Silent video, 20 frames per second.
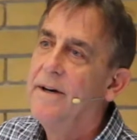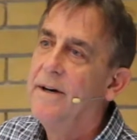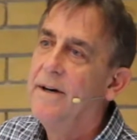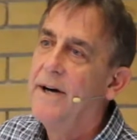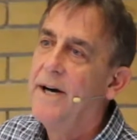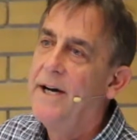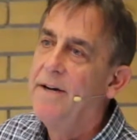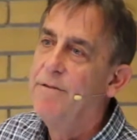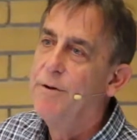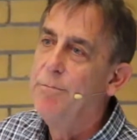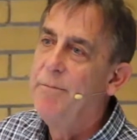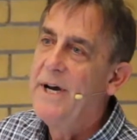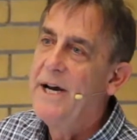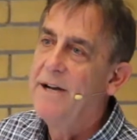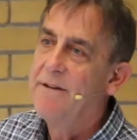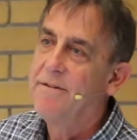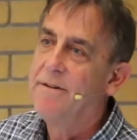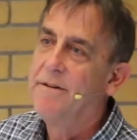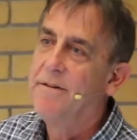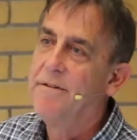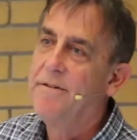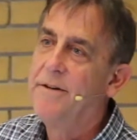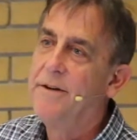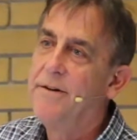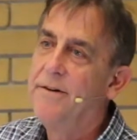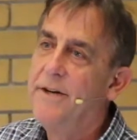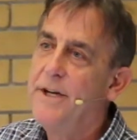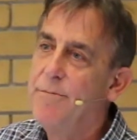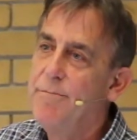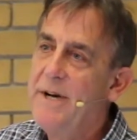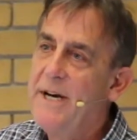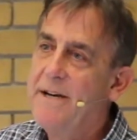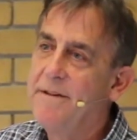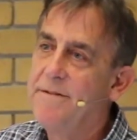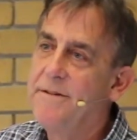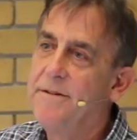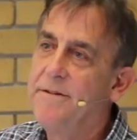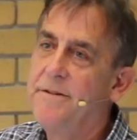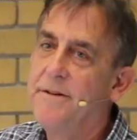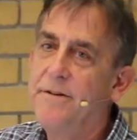I have a bachelor's degree, a
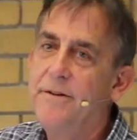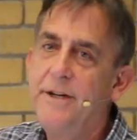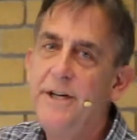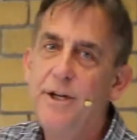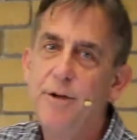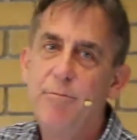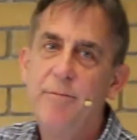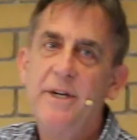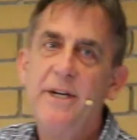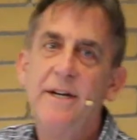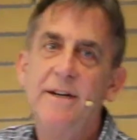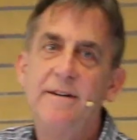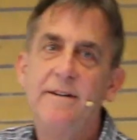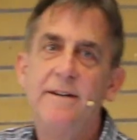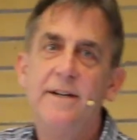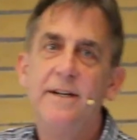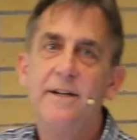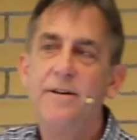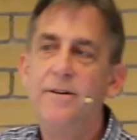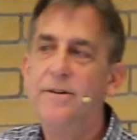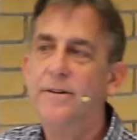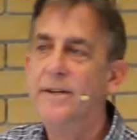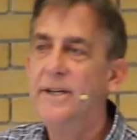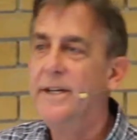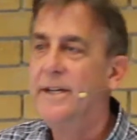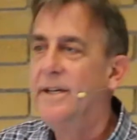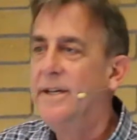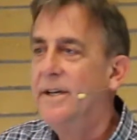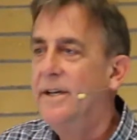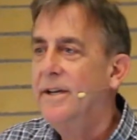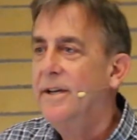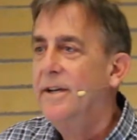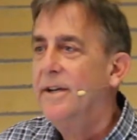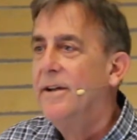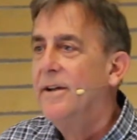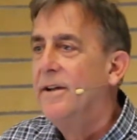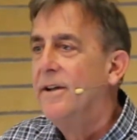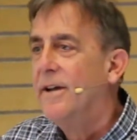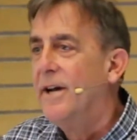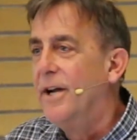master's degree, and a PhD degree.
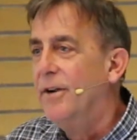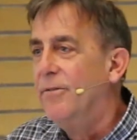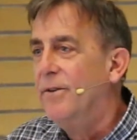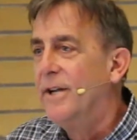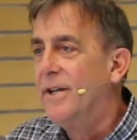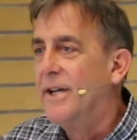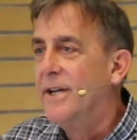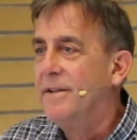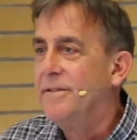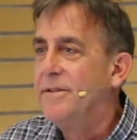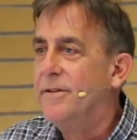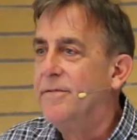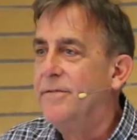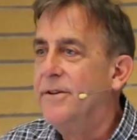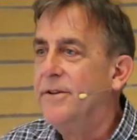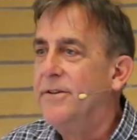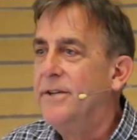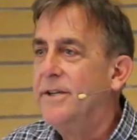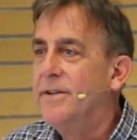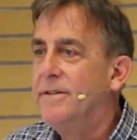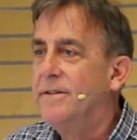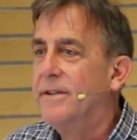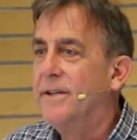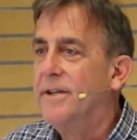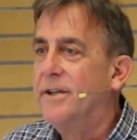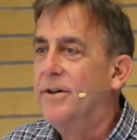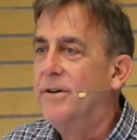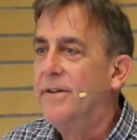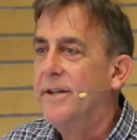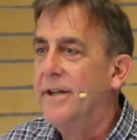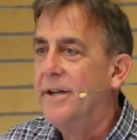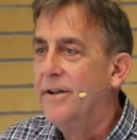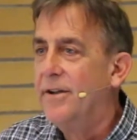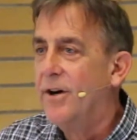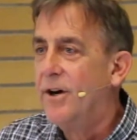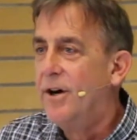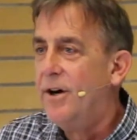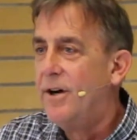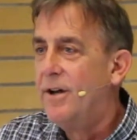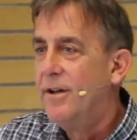I realized a few years ago that
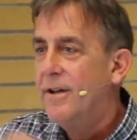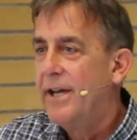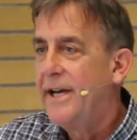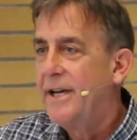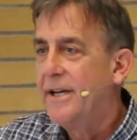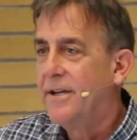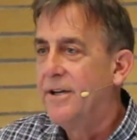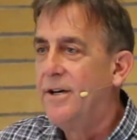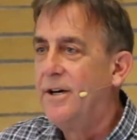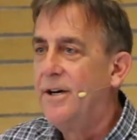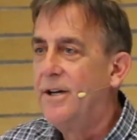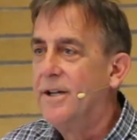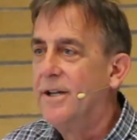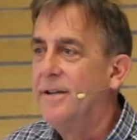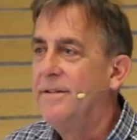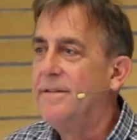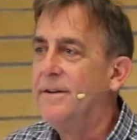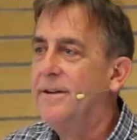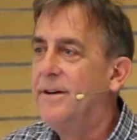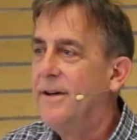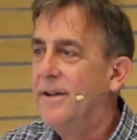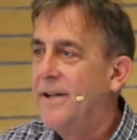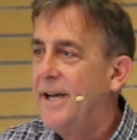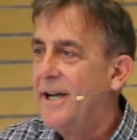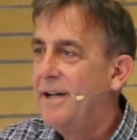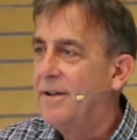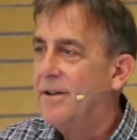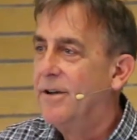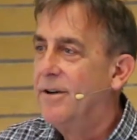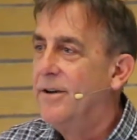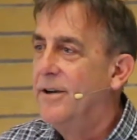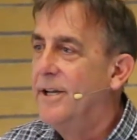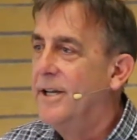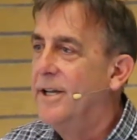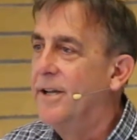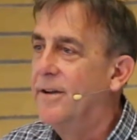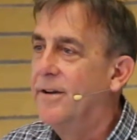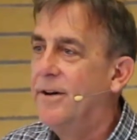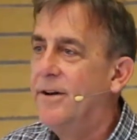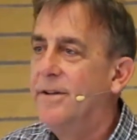in all that college and all that
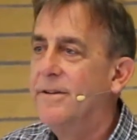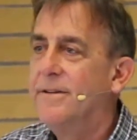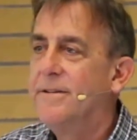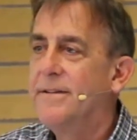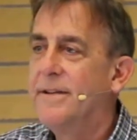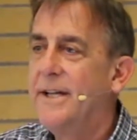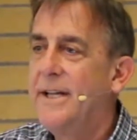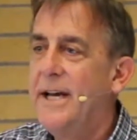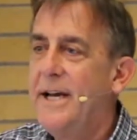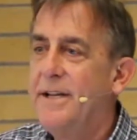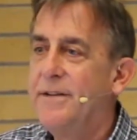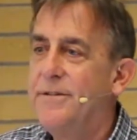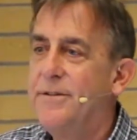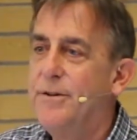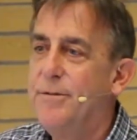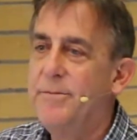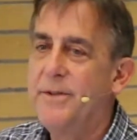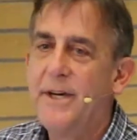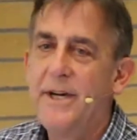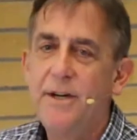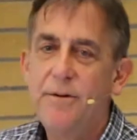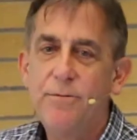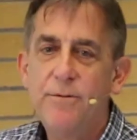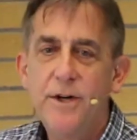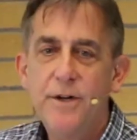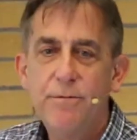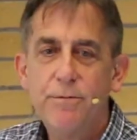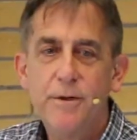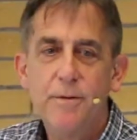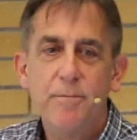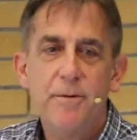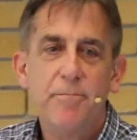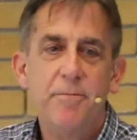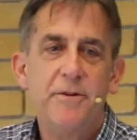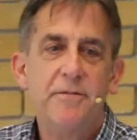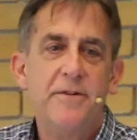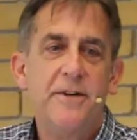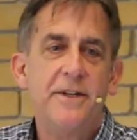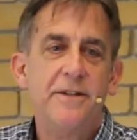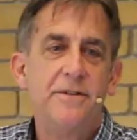learning and all those classrooms, I had one woman
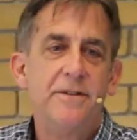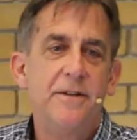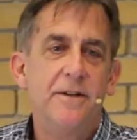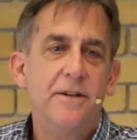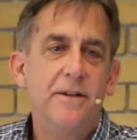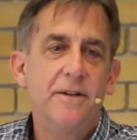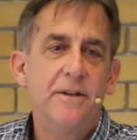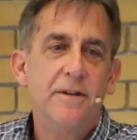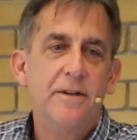professor.